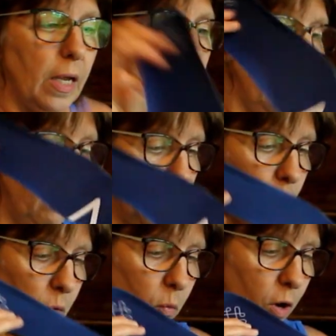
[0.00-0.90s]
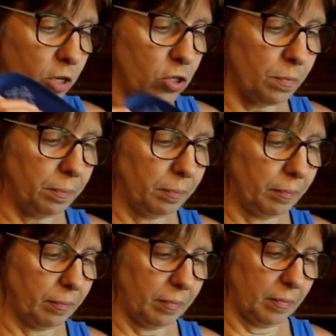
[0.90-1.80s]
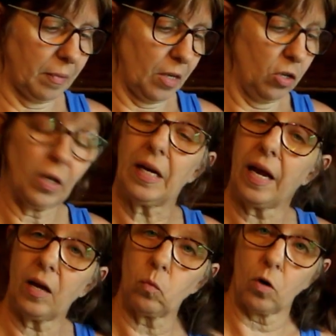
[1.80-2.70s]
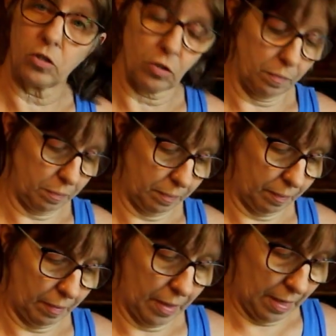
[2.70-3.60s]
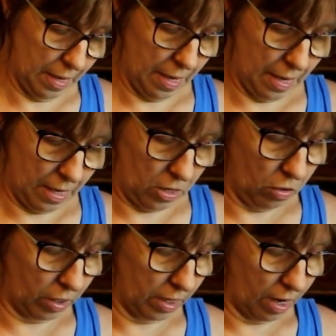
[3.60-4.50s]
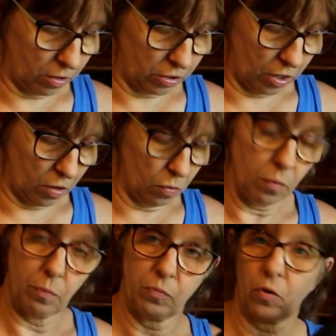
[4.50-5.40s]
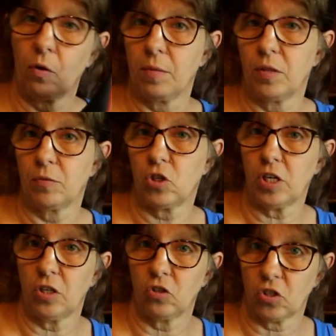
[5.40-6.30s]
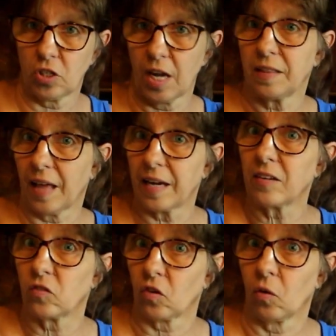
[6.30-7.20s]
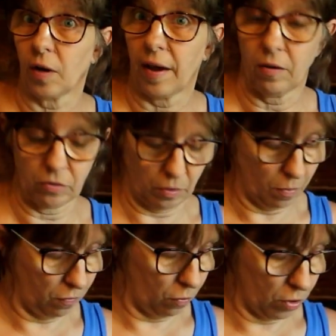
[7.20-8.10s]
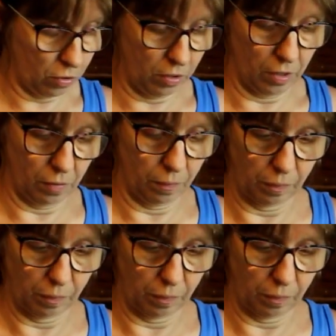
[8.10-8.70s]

if you want to wash them, you can hand wash them. You can also throw them in the machine. Just take that insole out before you do.